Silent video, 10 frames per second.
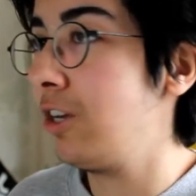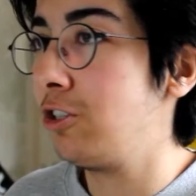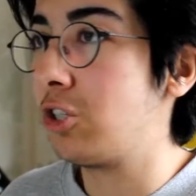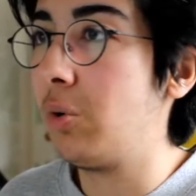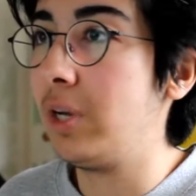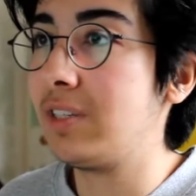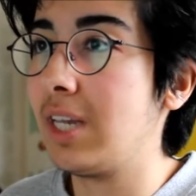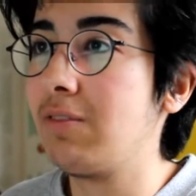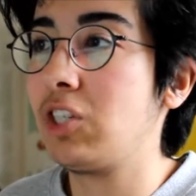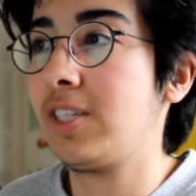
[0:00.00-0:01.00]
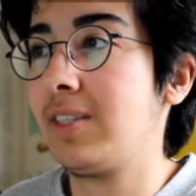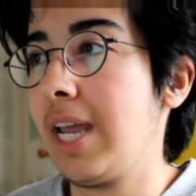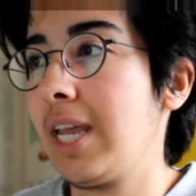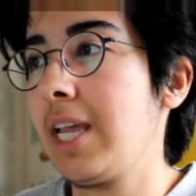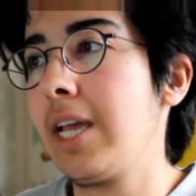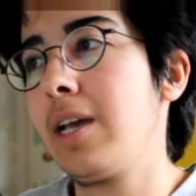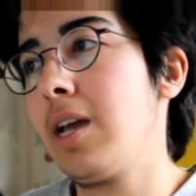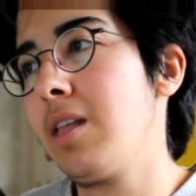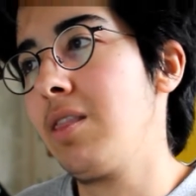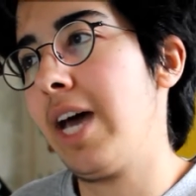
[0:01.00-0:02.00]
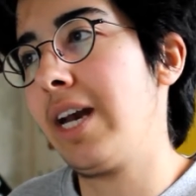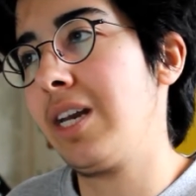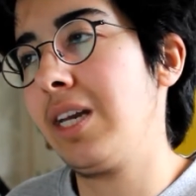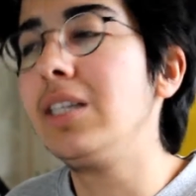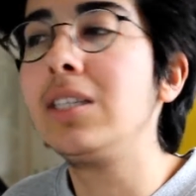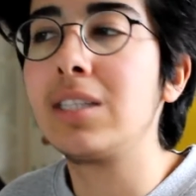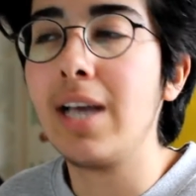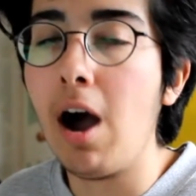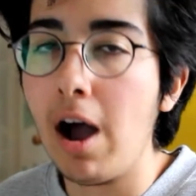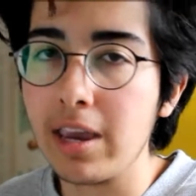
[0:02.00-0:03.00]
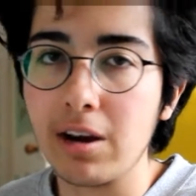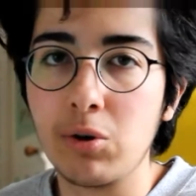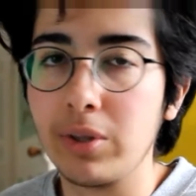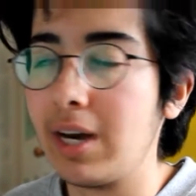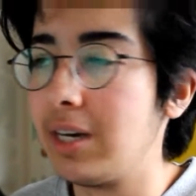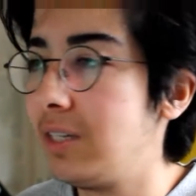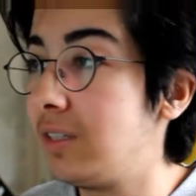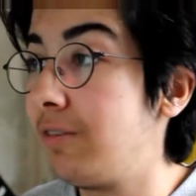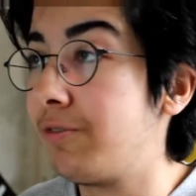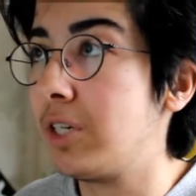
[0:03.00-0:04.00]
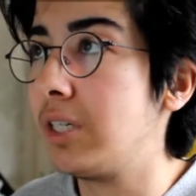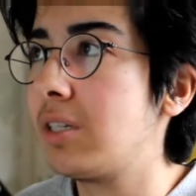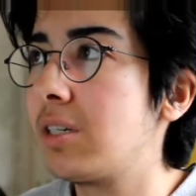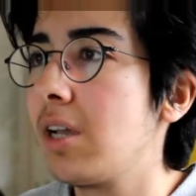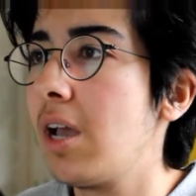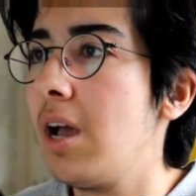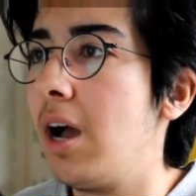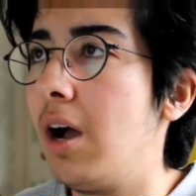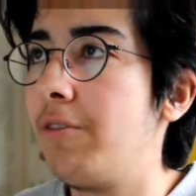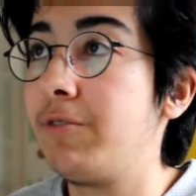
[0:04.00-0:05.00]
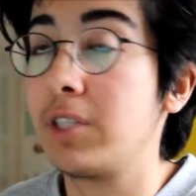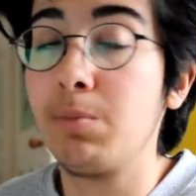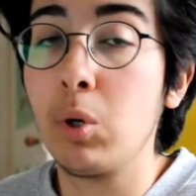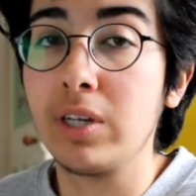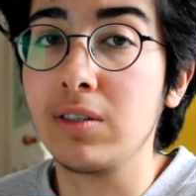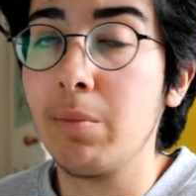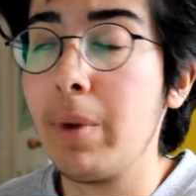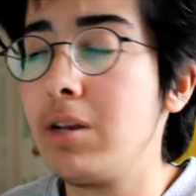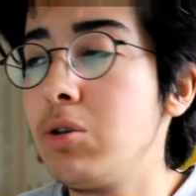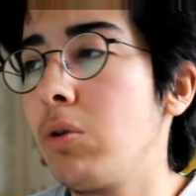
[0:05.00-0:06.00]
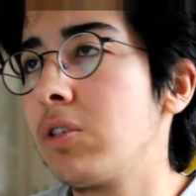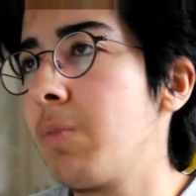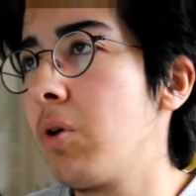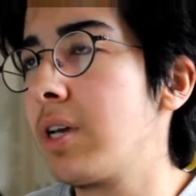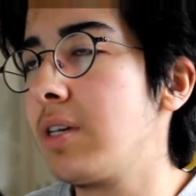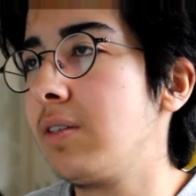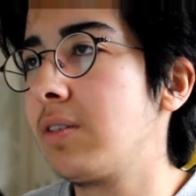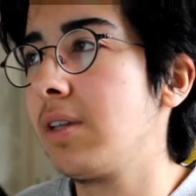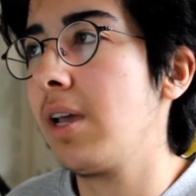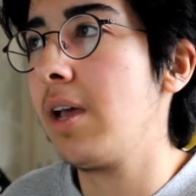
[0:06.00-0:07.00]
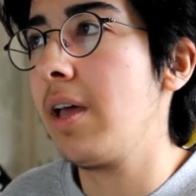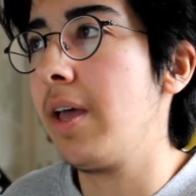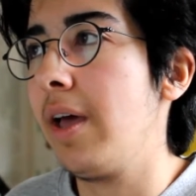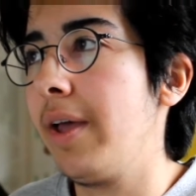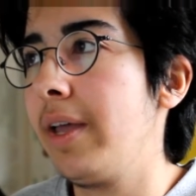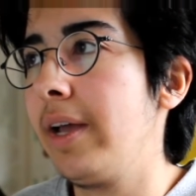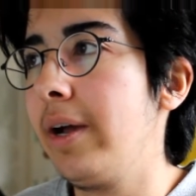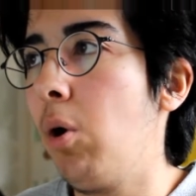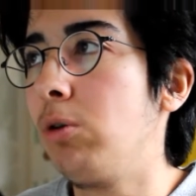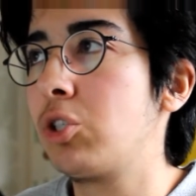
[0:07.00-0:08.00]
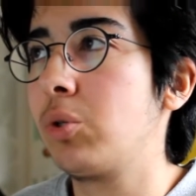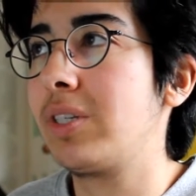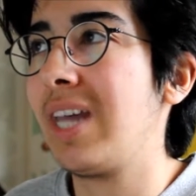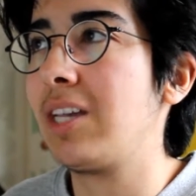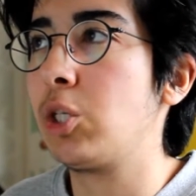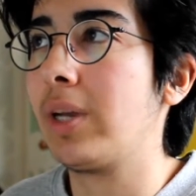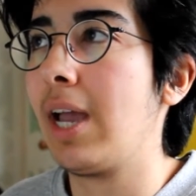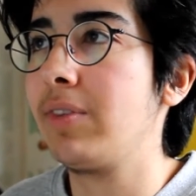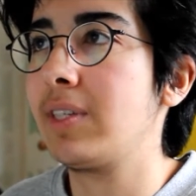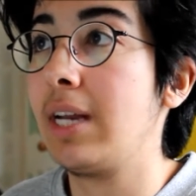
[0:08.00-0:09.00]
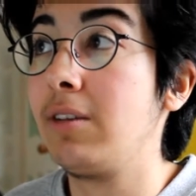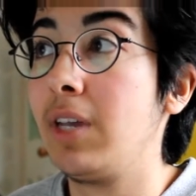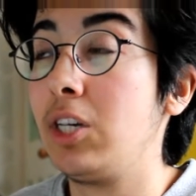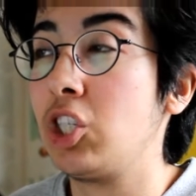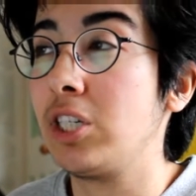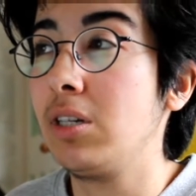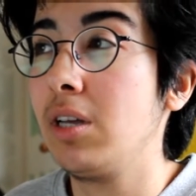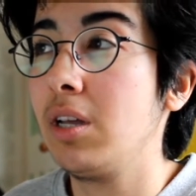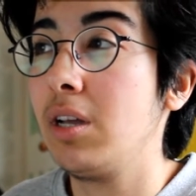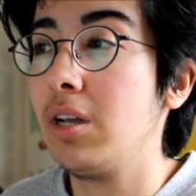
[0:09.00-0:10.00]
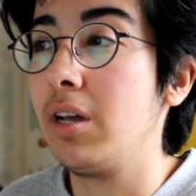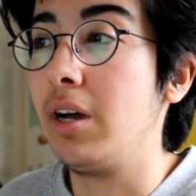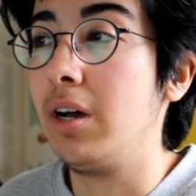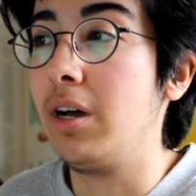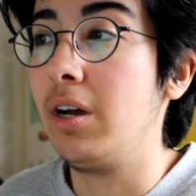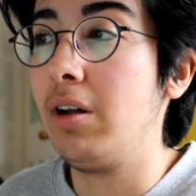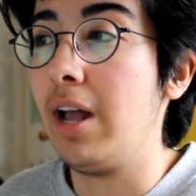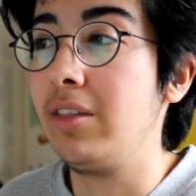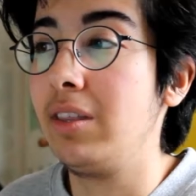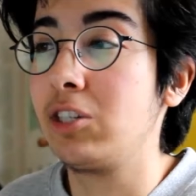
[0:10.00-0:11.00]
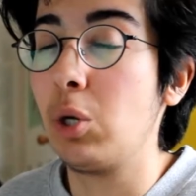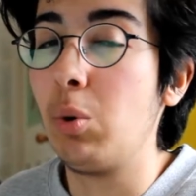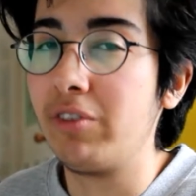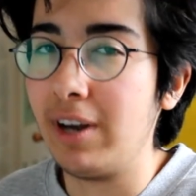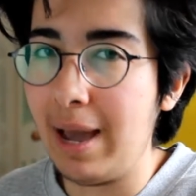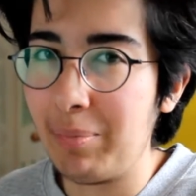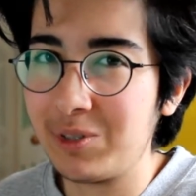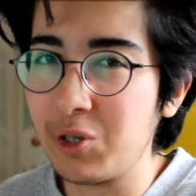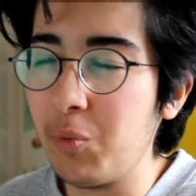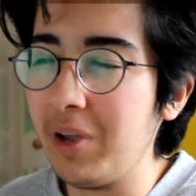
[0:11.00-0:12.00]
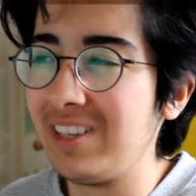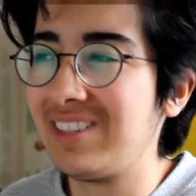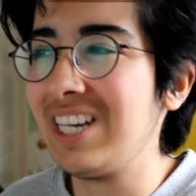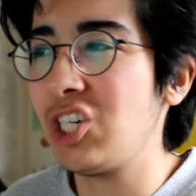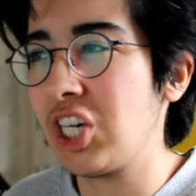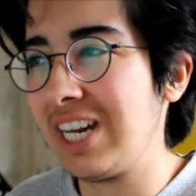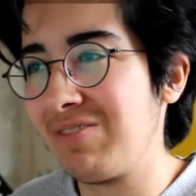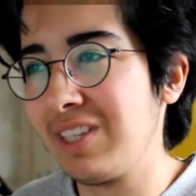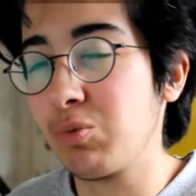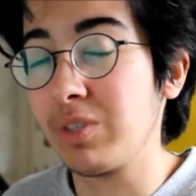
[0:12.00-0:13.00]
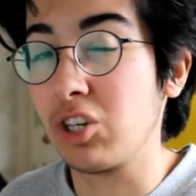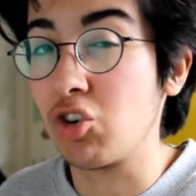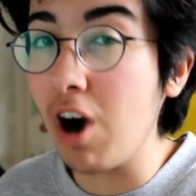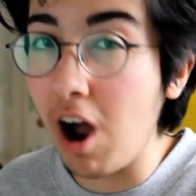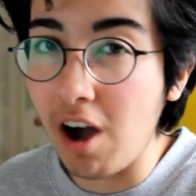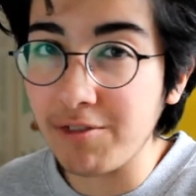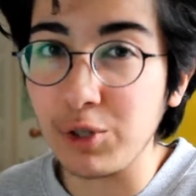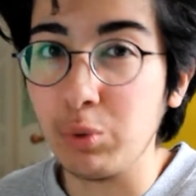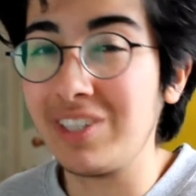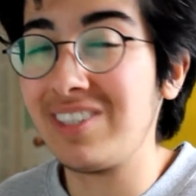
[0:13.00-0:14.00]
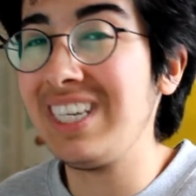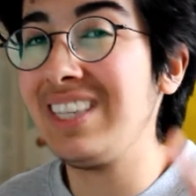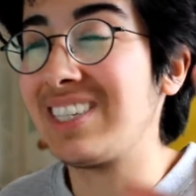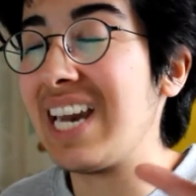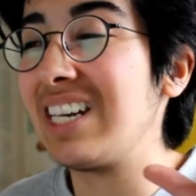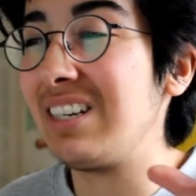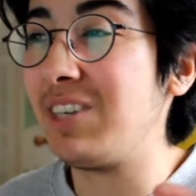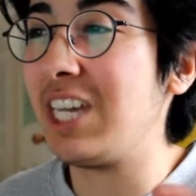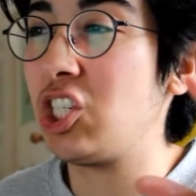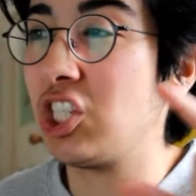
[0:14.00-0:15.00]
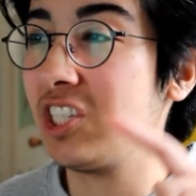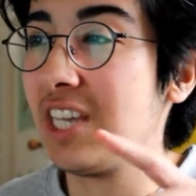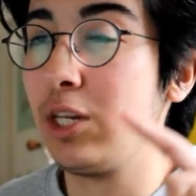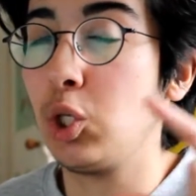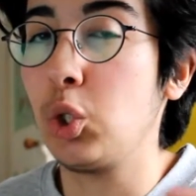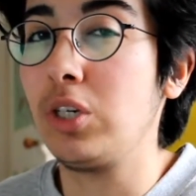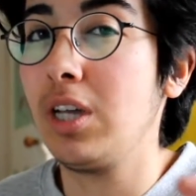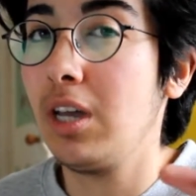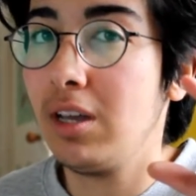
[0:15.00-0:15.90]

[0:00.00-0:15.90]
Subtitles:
So instead of just saying that it is higher or that it is different for smokers compared to non-smokers, also take into account the standard deviation, and then there's no overlap. So essentially, if this was a graph, you would see the standard deviations and you could